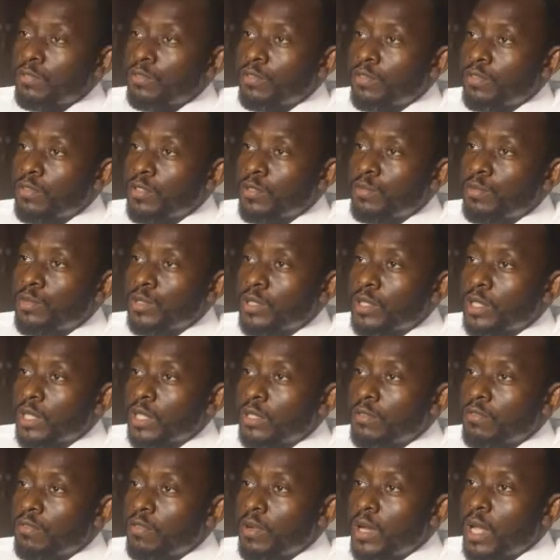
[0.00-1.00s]

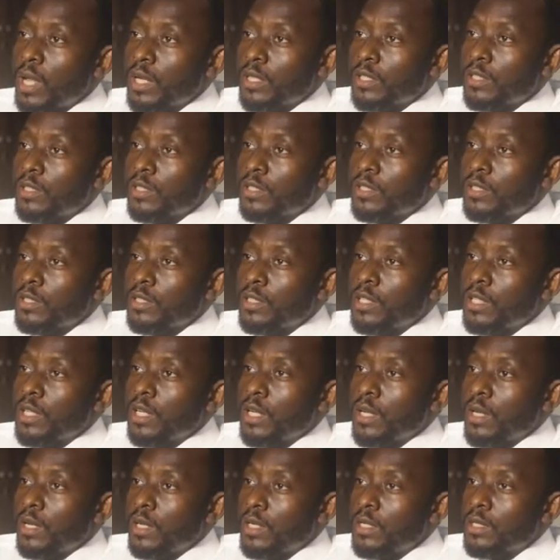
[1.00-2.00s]
50% flat
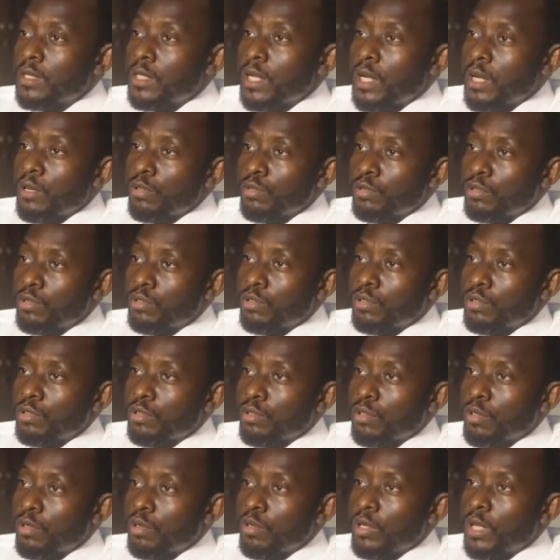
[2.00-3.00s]
discount
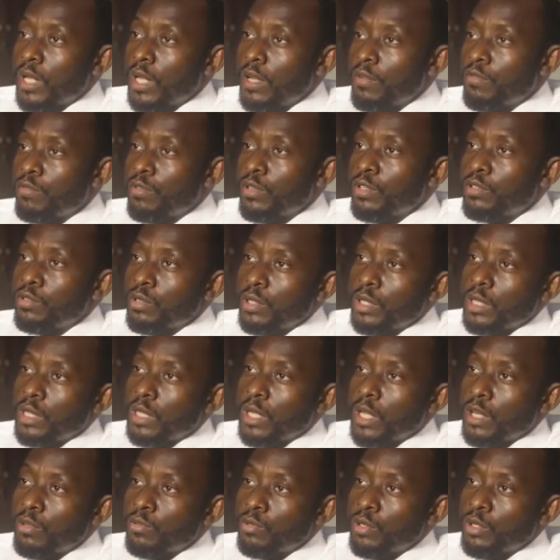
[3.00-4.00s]
on every training
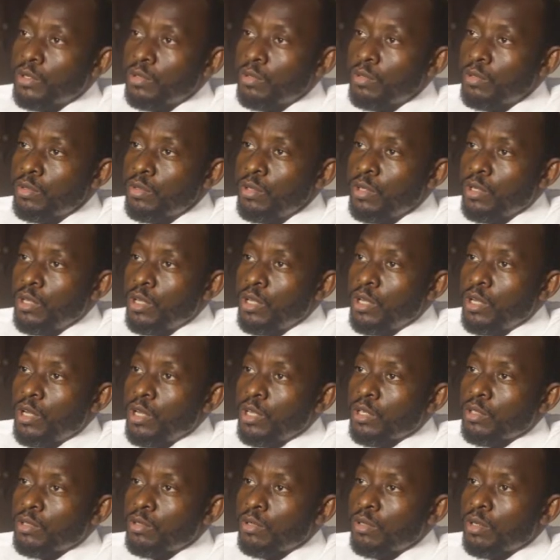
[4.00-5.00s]
that we do.
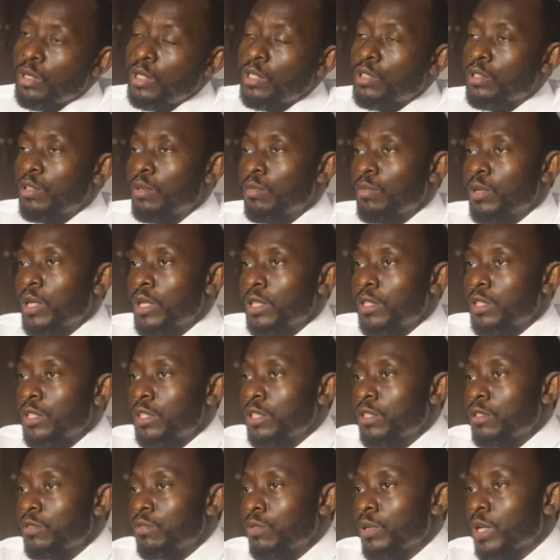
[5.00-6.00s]
So in some
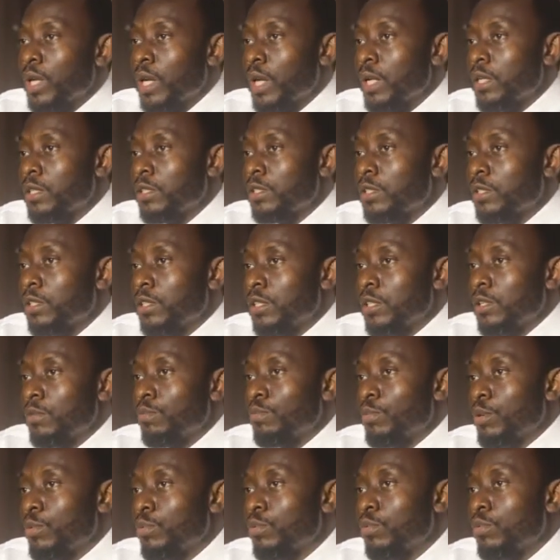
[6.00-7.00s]
cases, we get
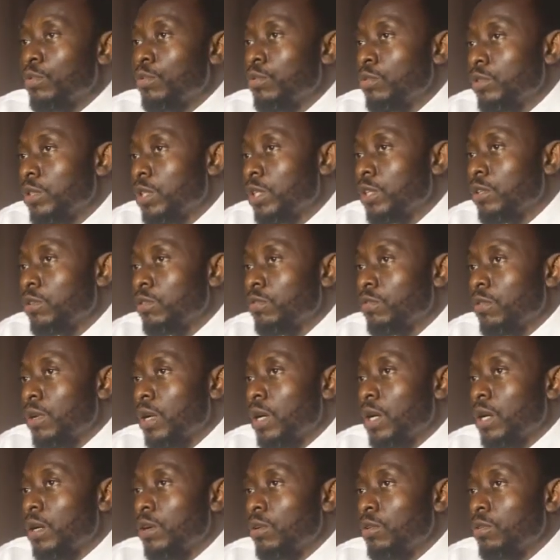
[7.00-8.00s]
people who take
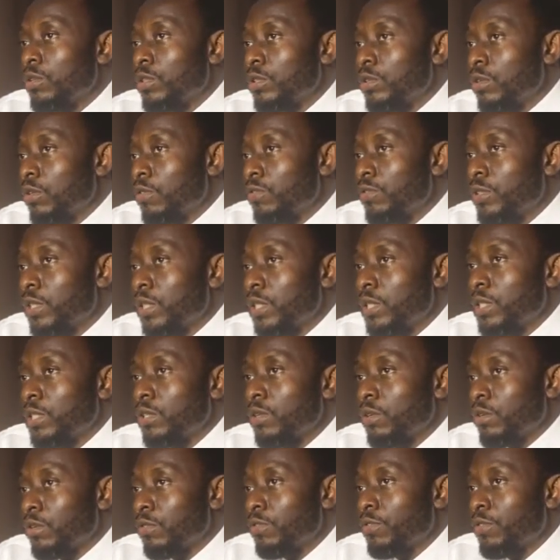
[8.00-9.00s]
over or take the
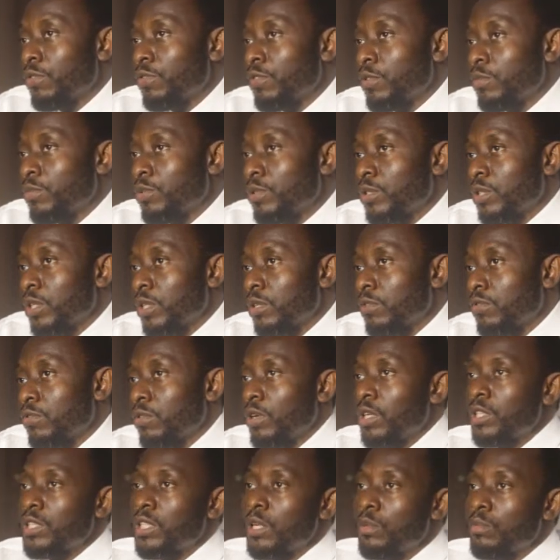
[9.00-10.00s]
other 50%.
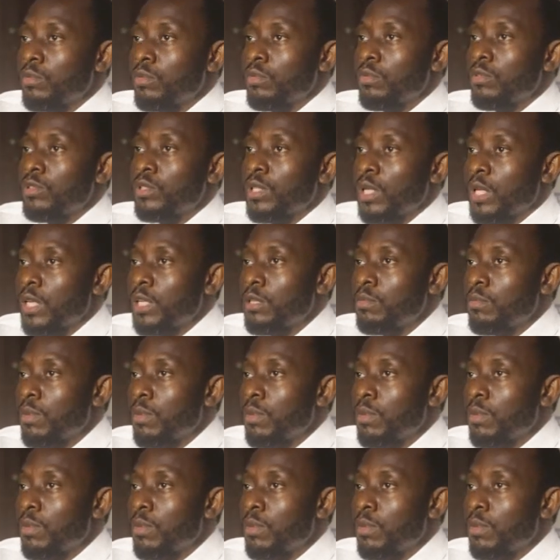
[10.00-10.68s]
For example, Sterling